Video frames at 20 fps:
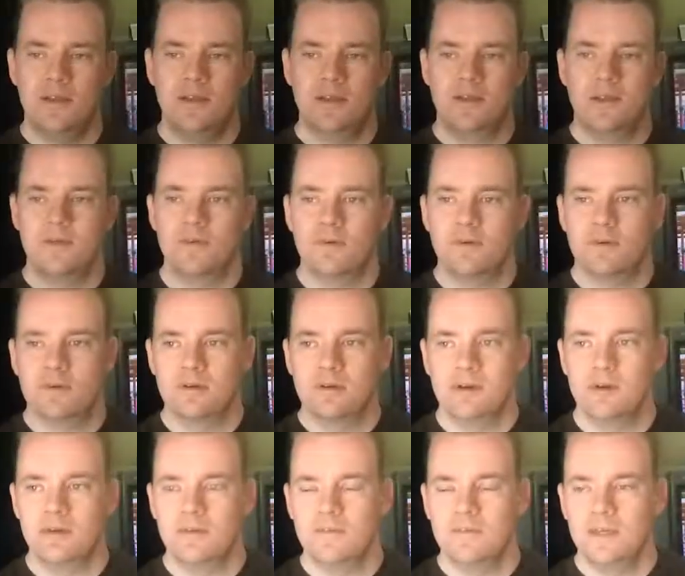I used it for
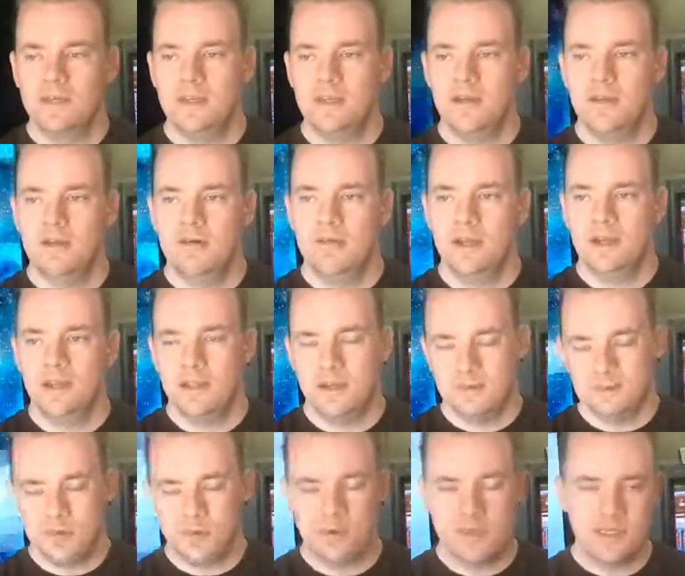all video. And
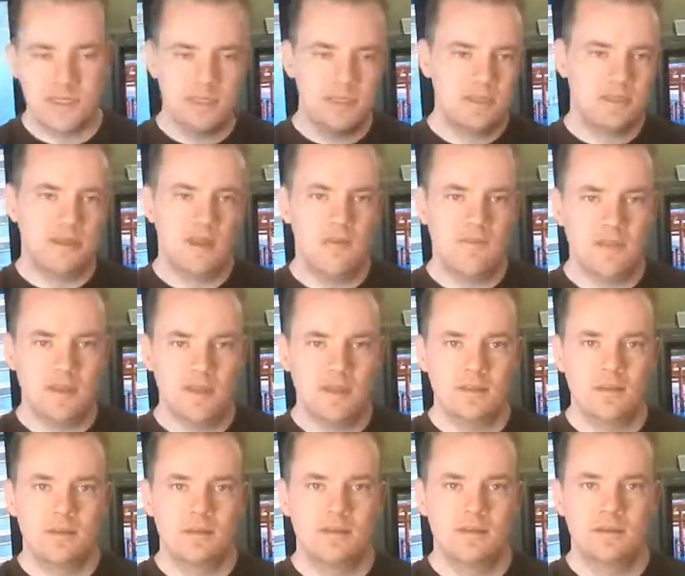then of course I still have the
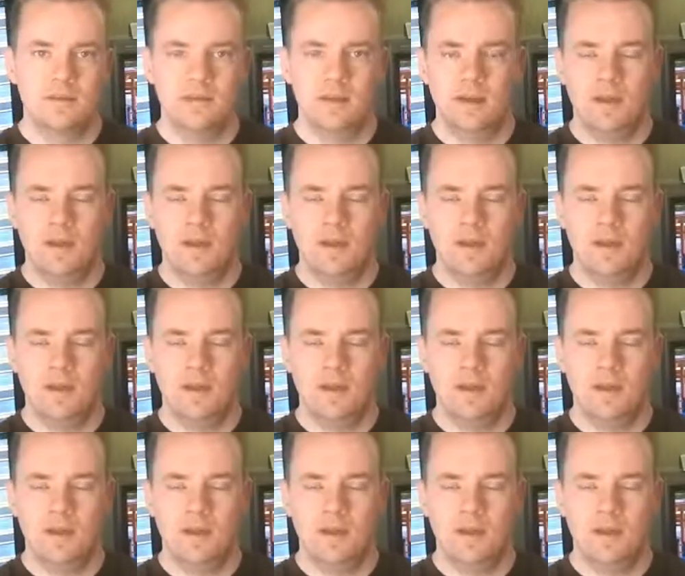other